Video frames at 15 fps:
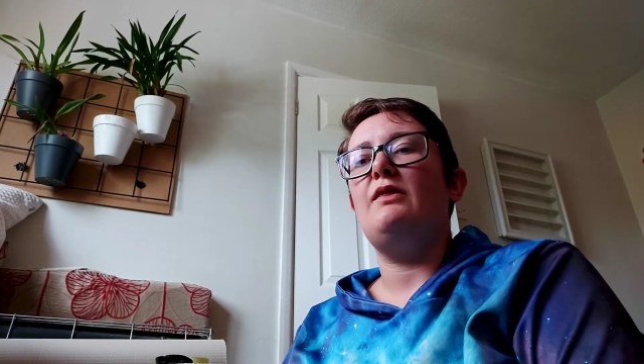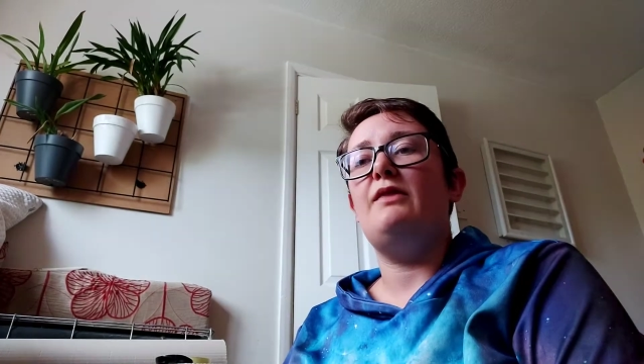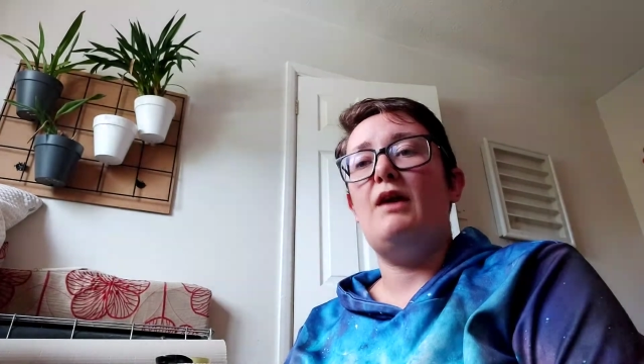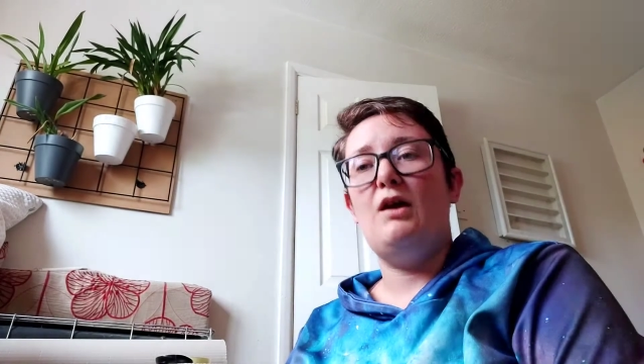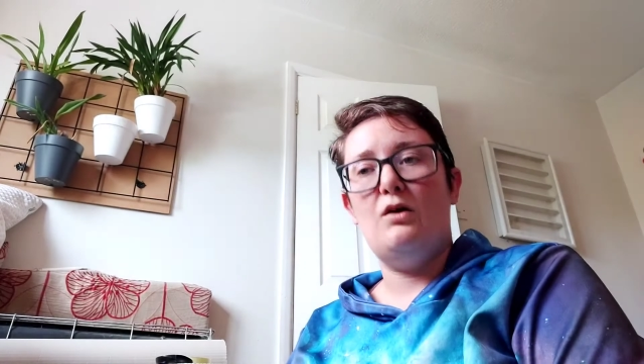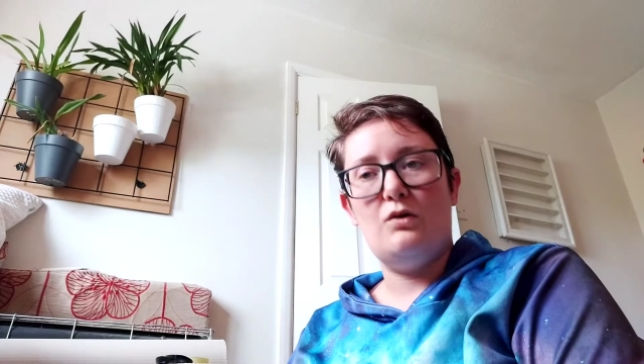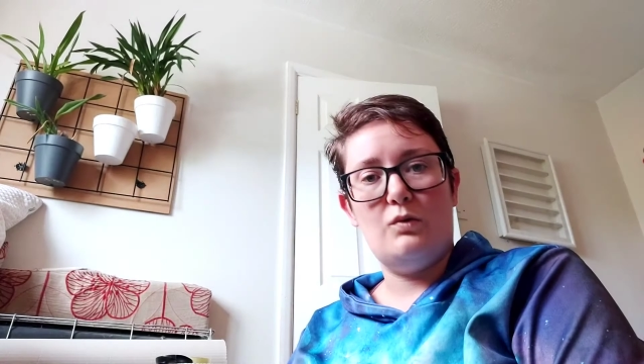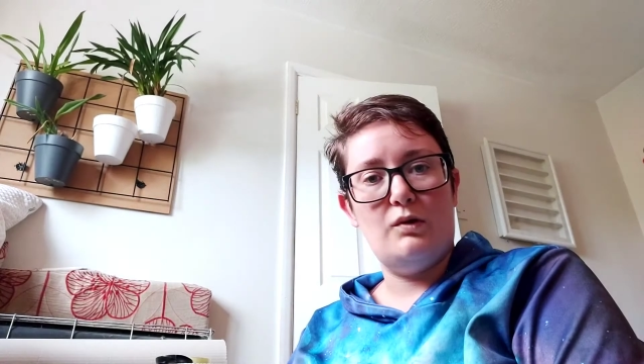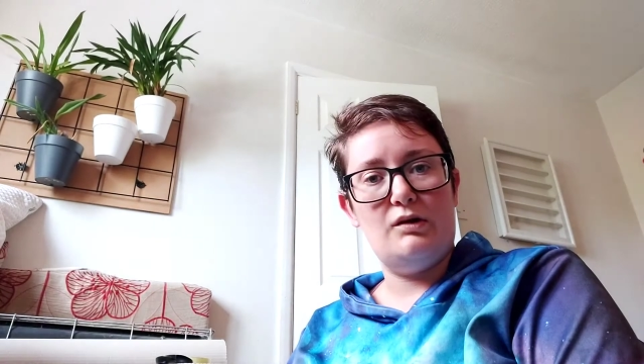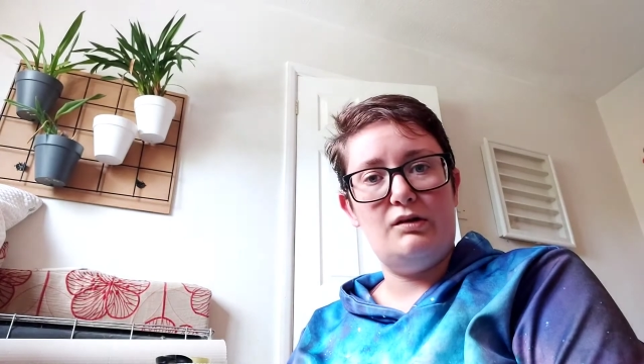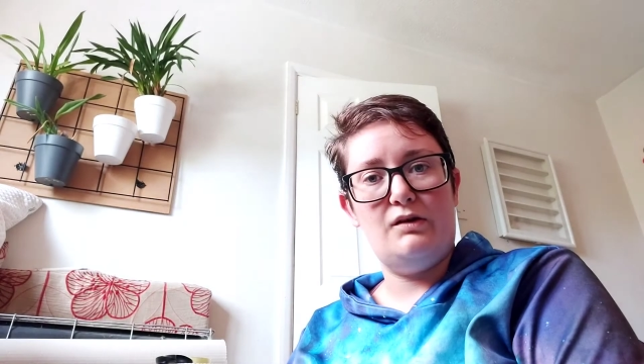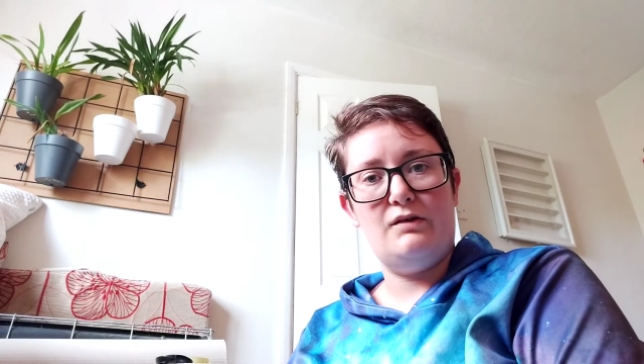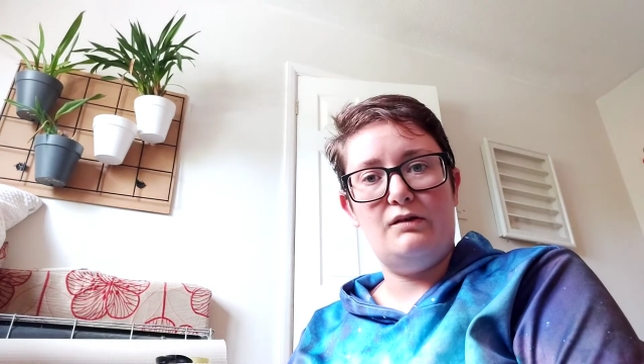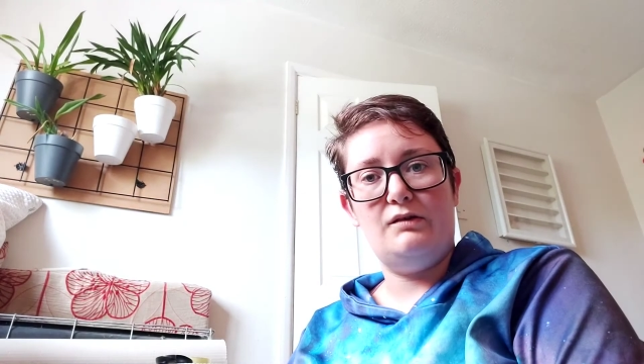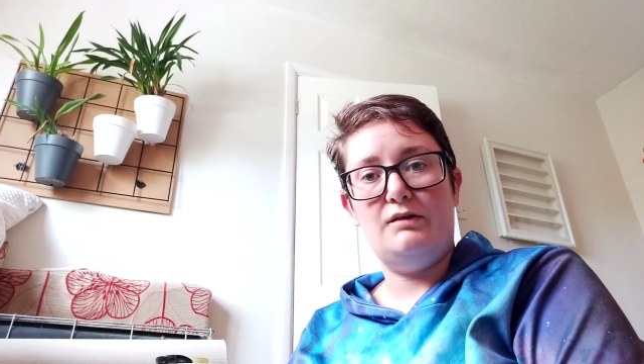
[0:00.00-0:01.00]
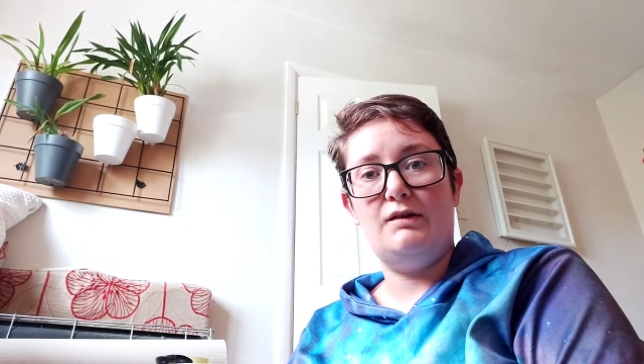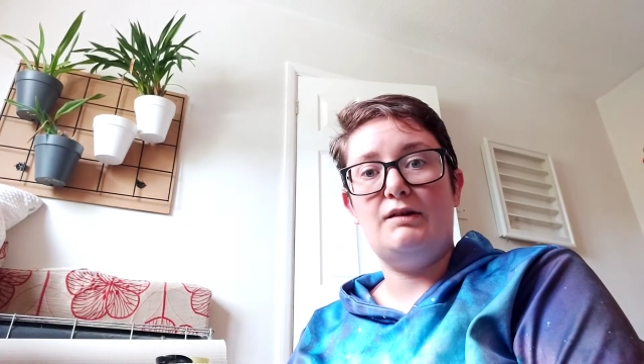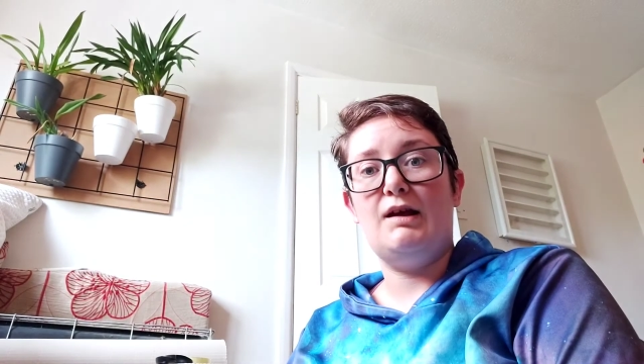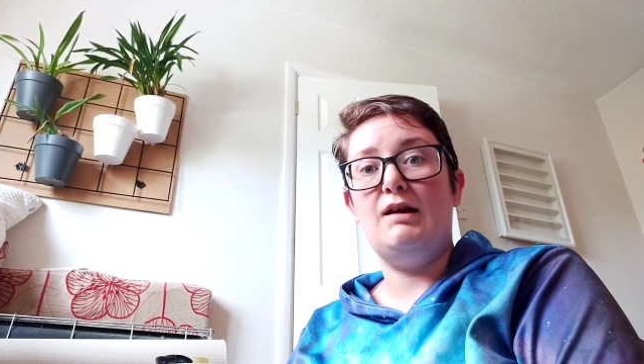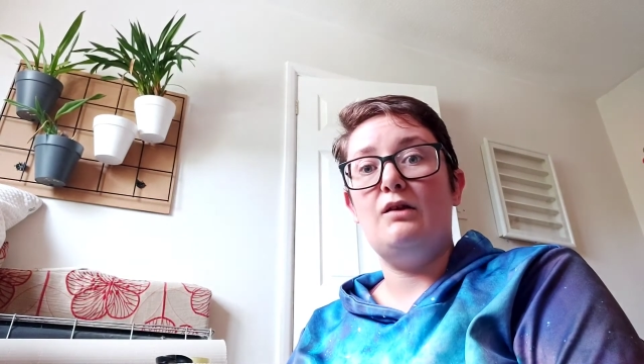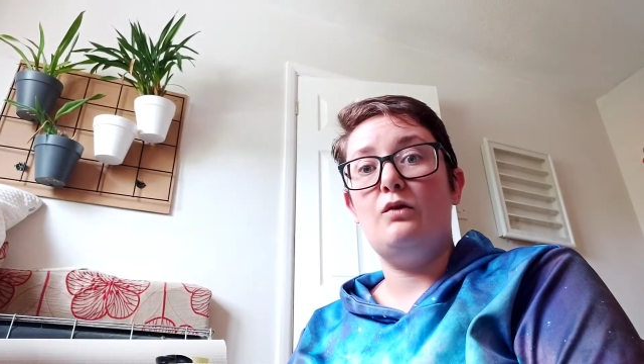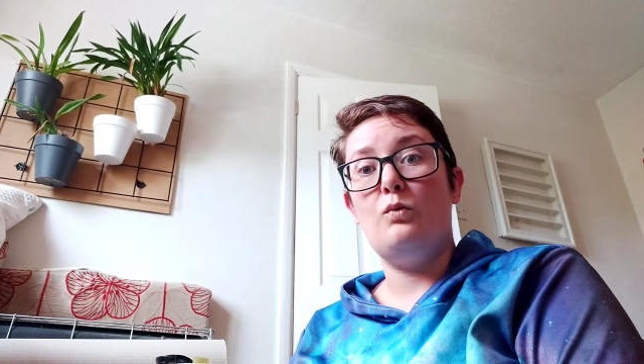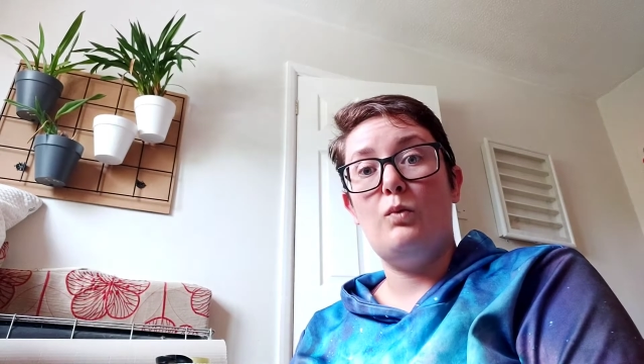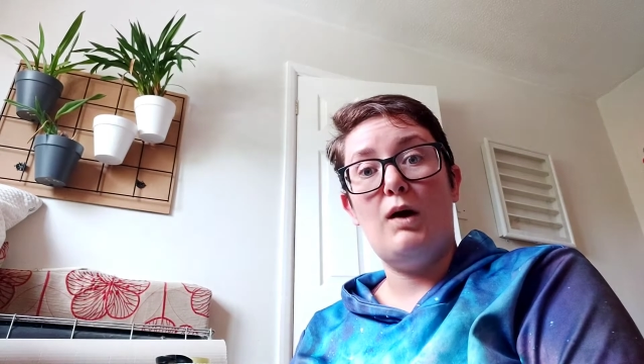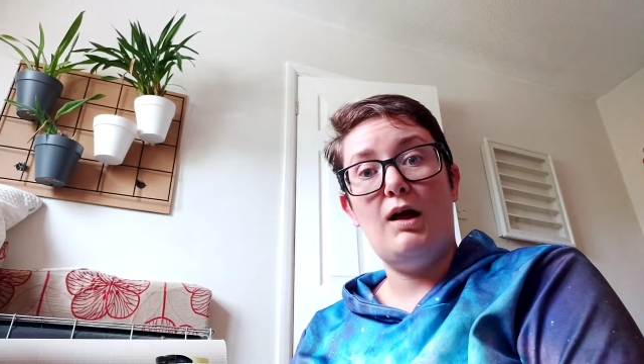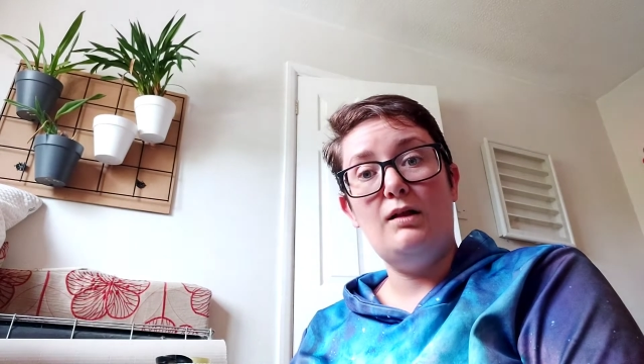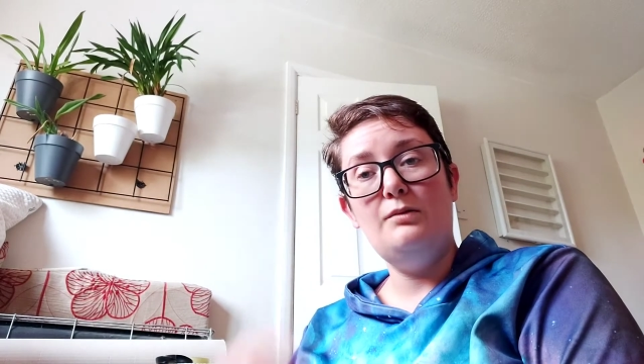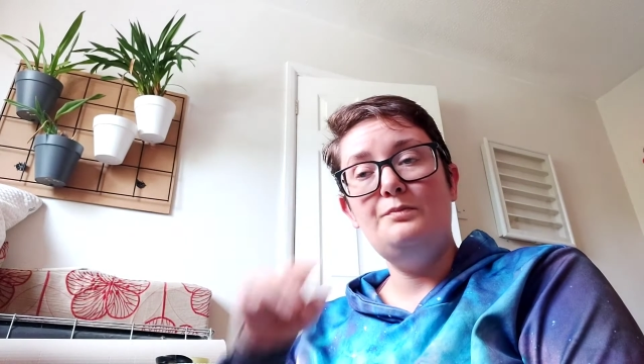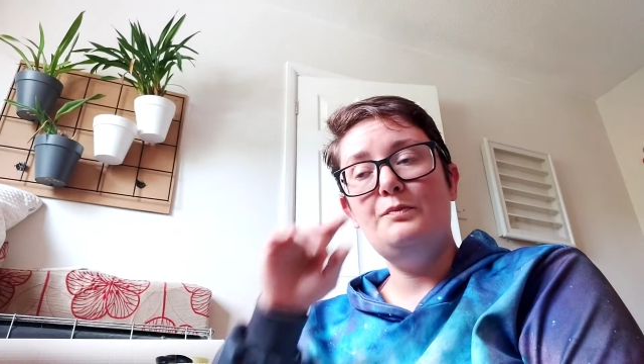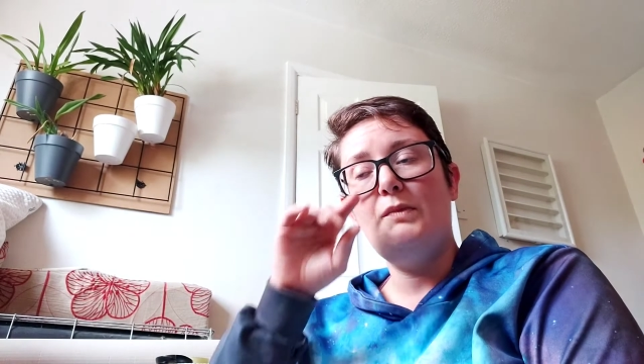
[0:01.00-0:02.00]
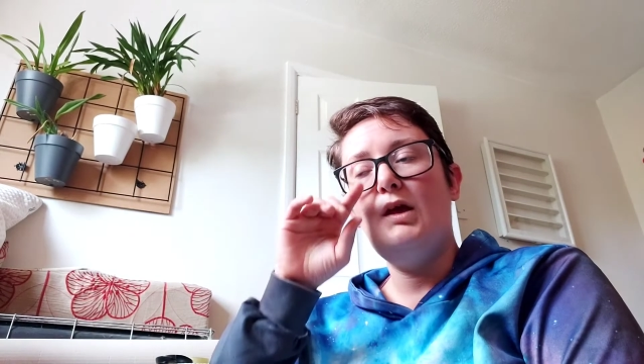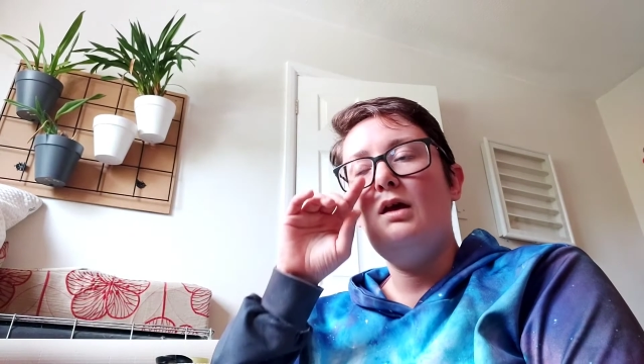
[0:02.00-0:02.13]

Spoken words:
they are quite easy to tell as well.